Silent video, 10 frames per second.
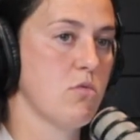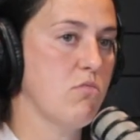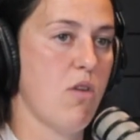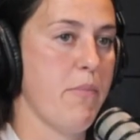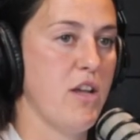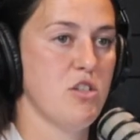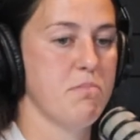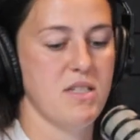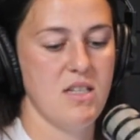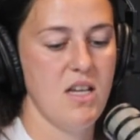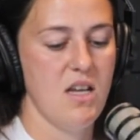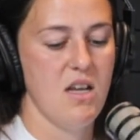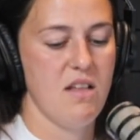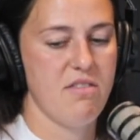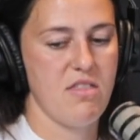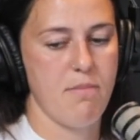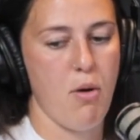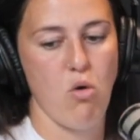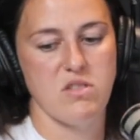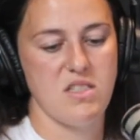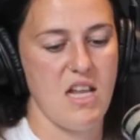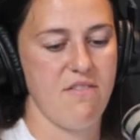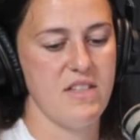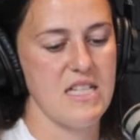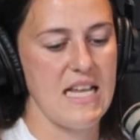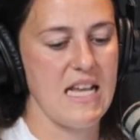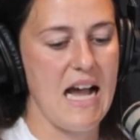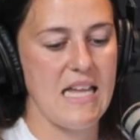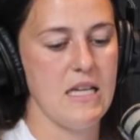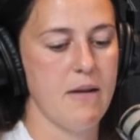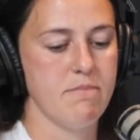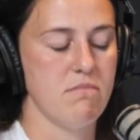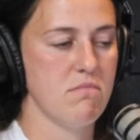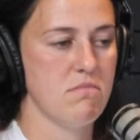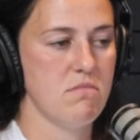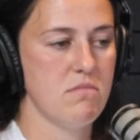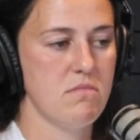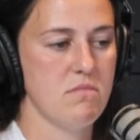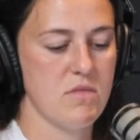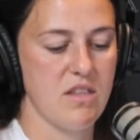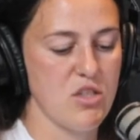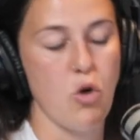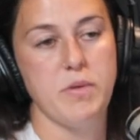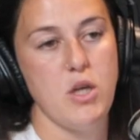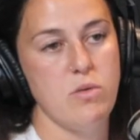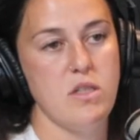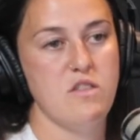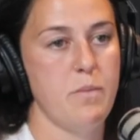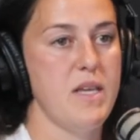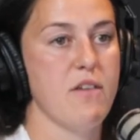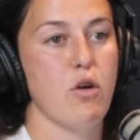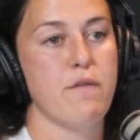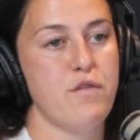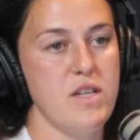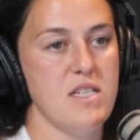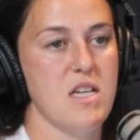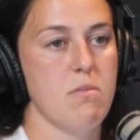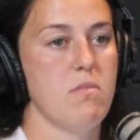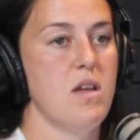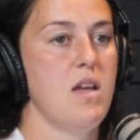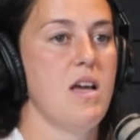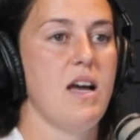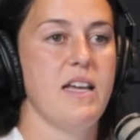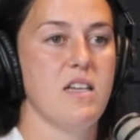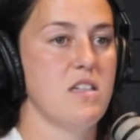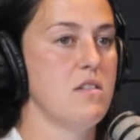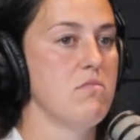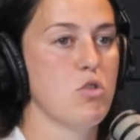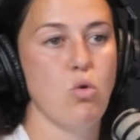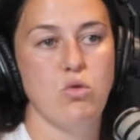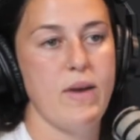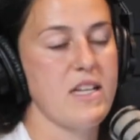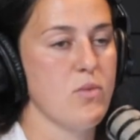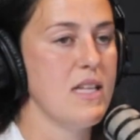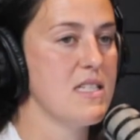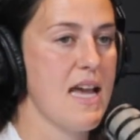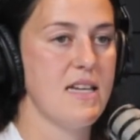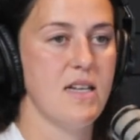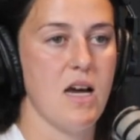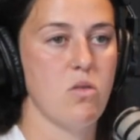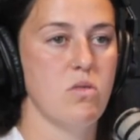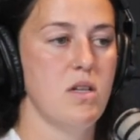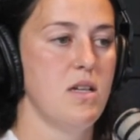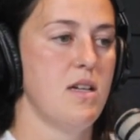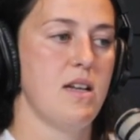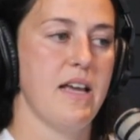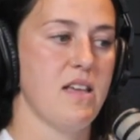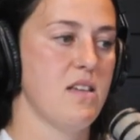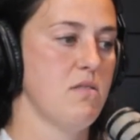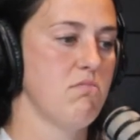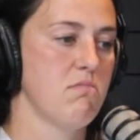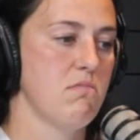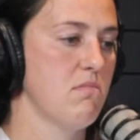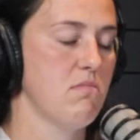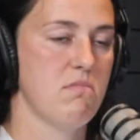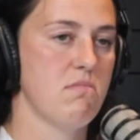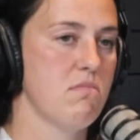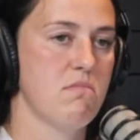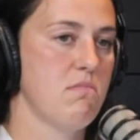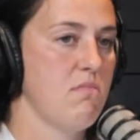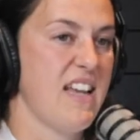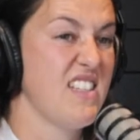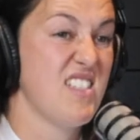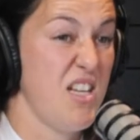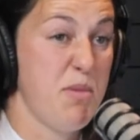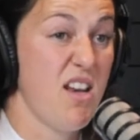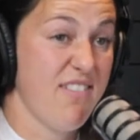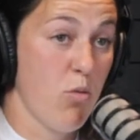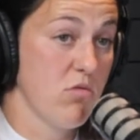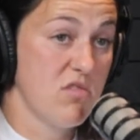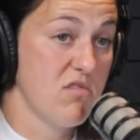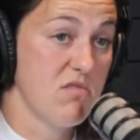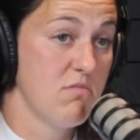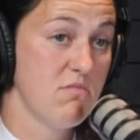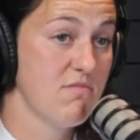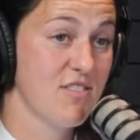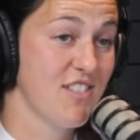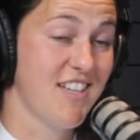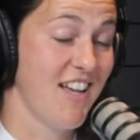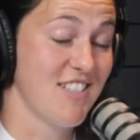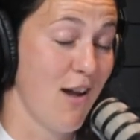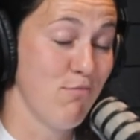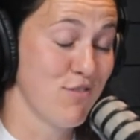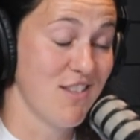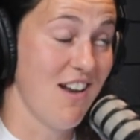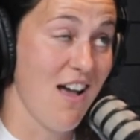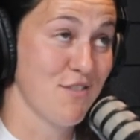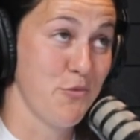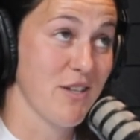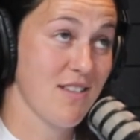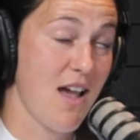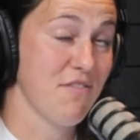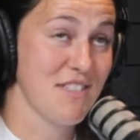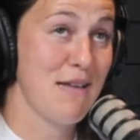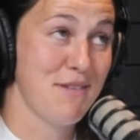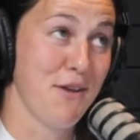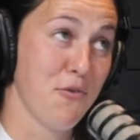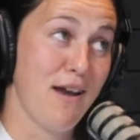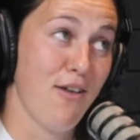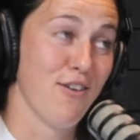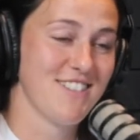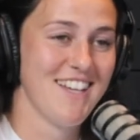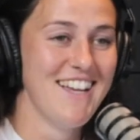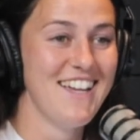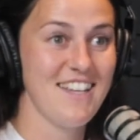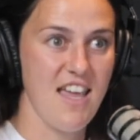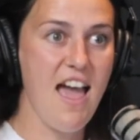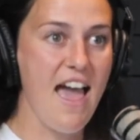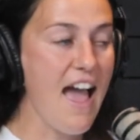rubbish, but the positive is like there's opportunities for me. I've got freedom. I can go and do X, Y, and Z now. Like, I can sleep in if I want to. Because the last 2 weeks I have slept in quite a lot. Yeah.